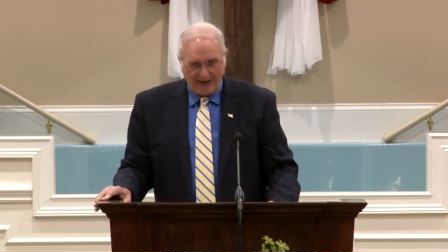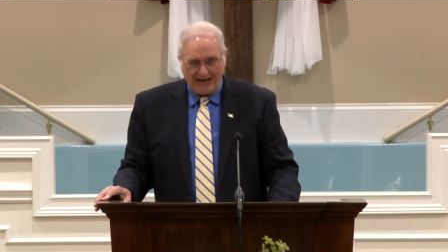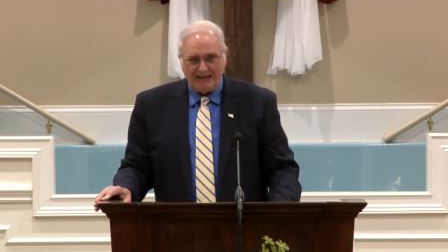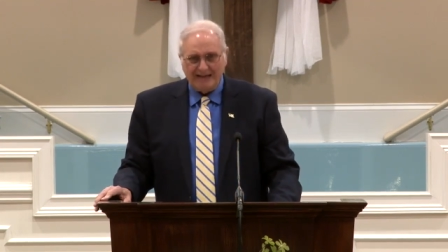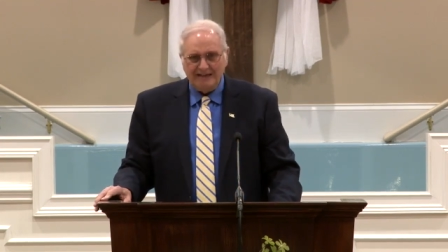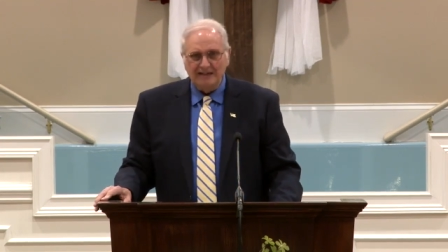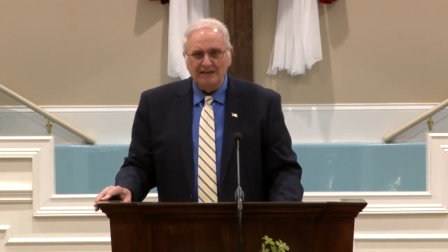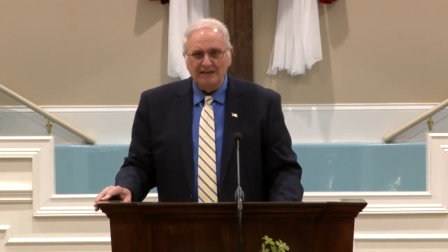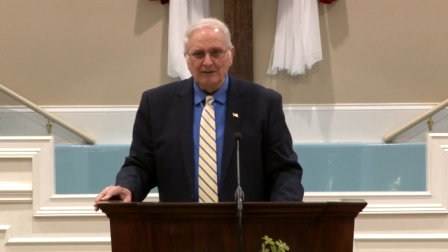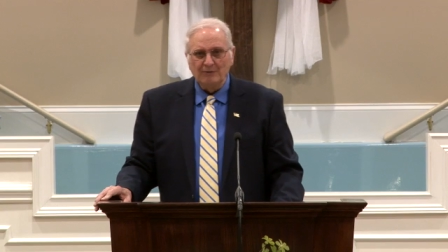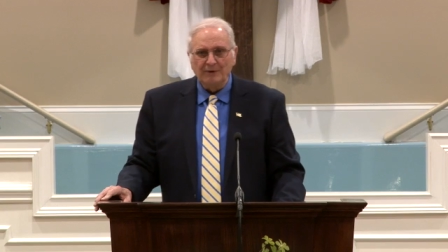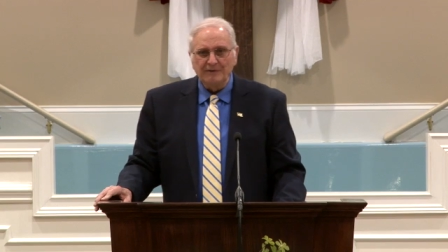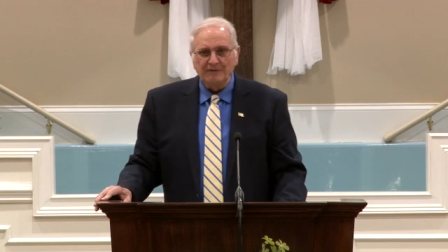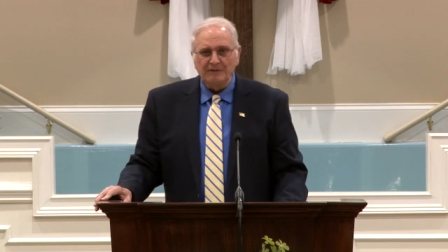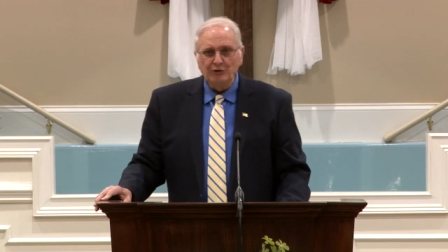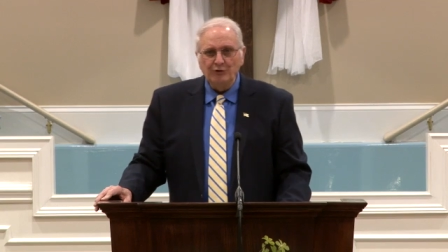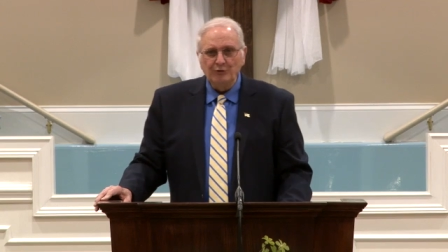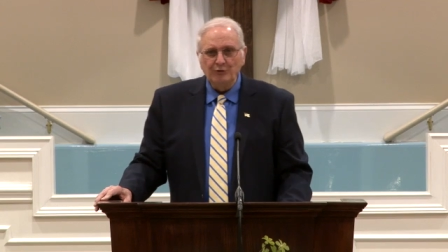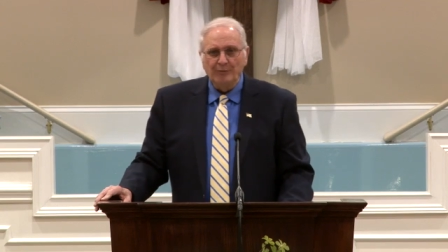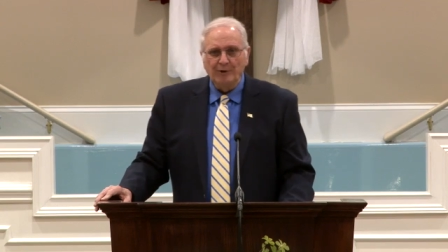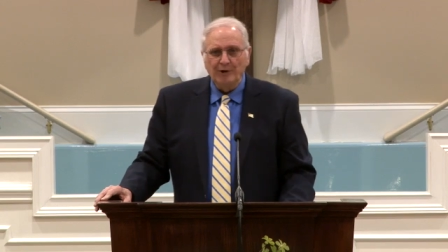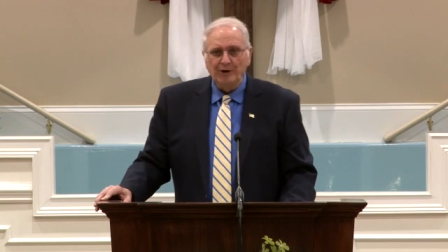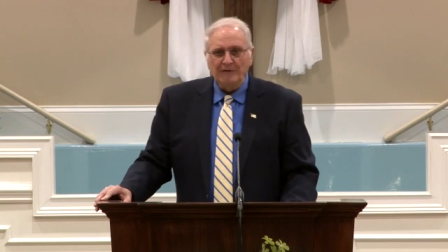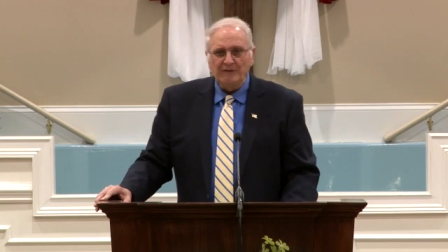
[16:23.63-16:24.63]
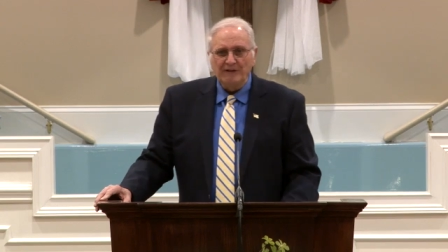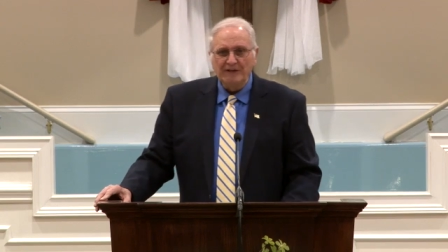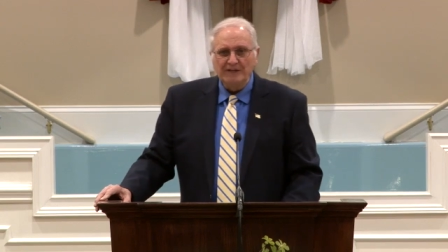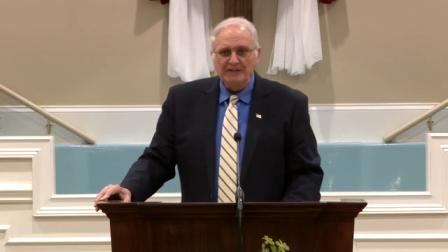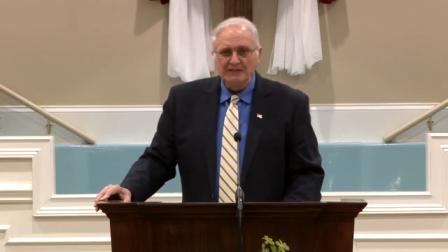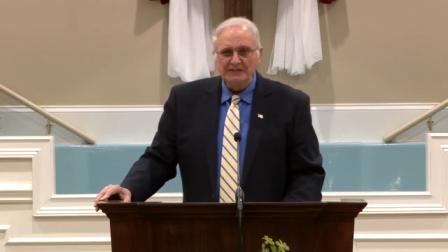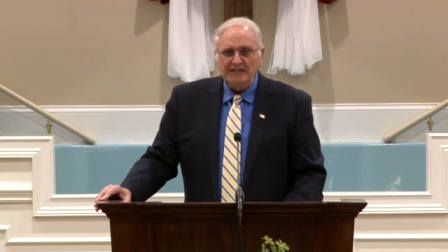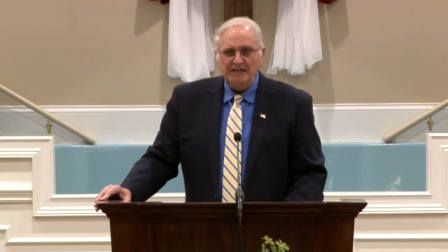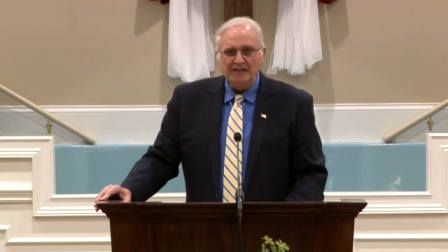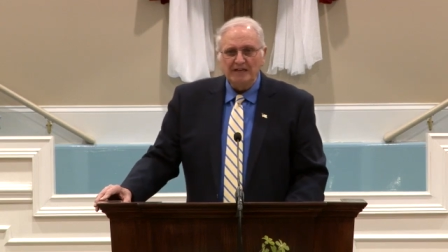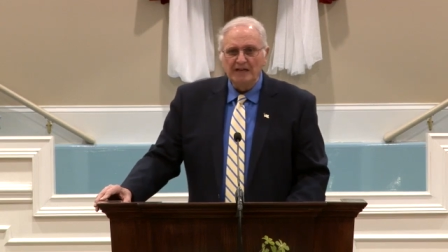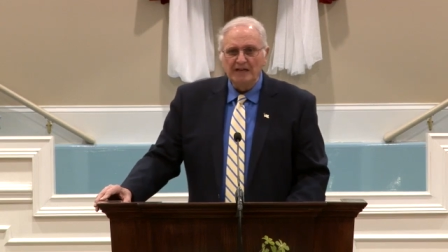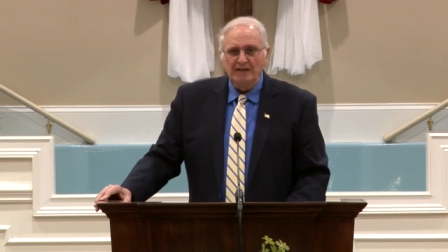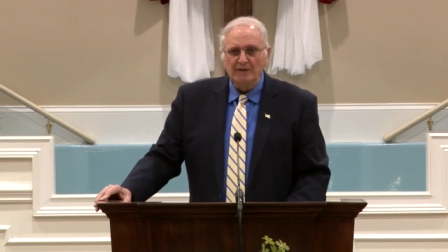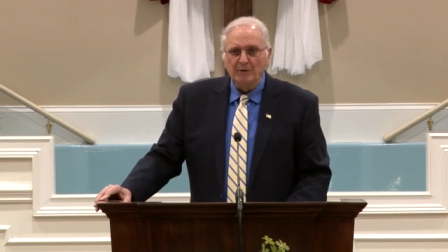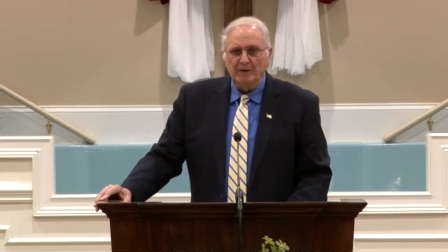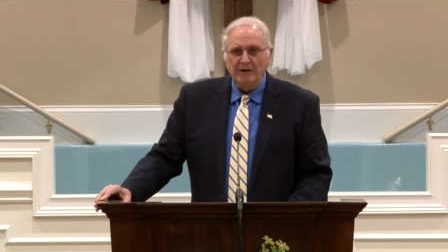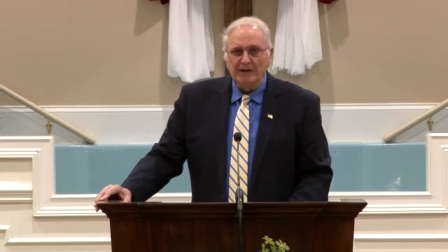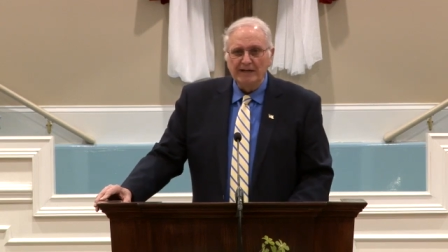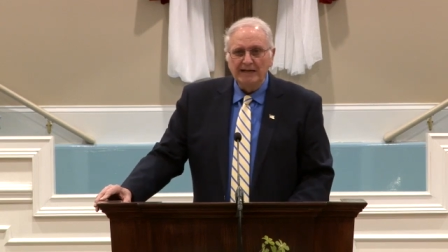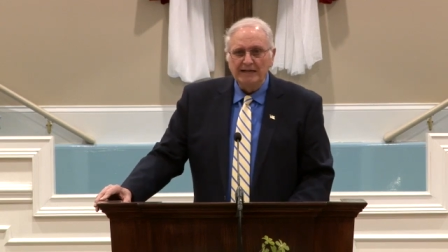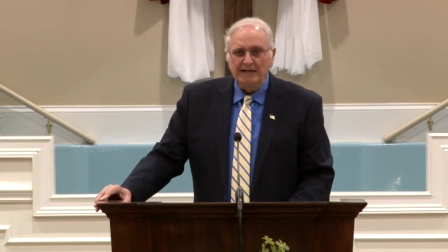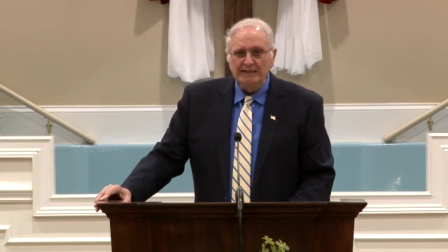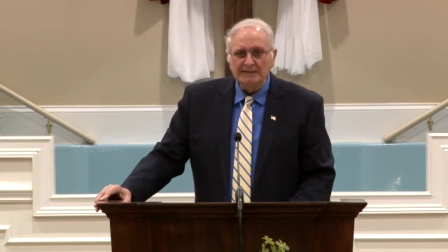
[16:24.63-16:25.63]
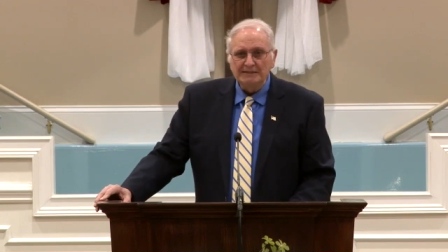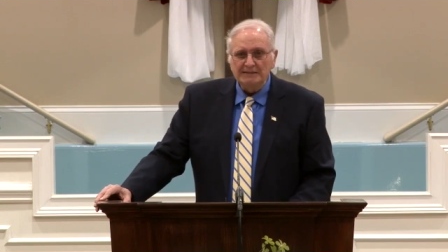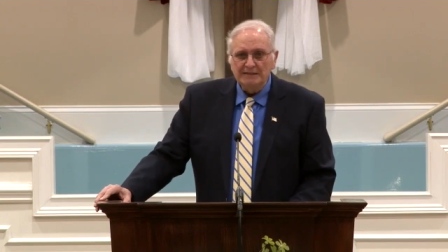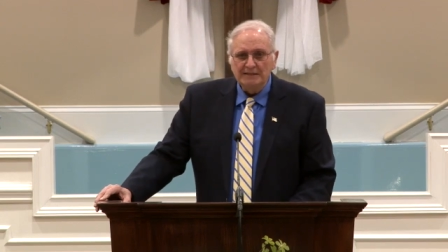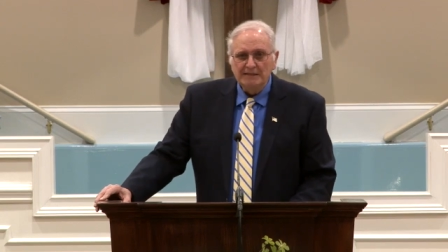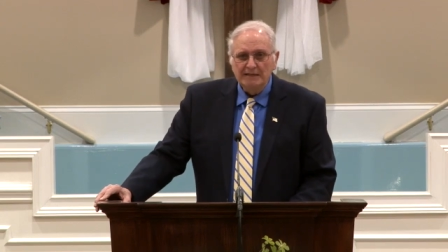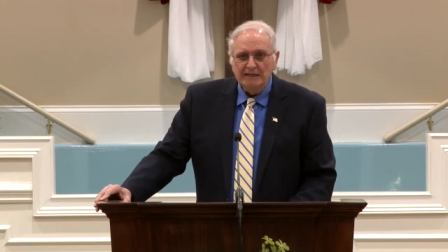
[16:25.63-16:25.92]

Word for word: idea what the new birth is? He doesn't know what it is.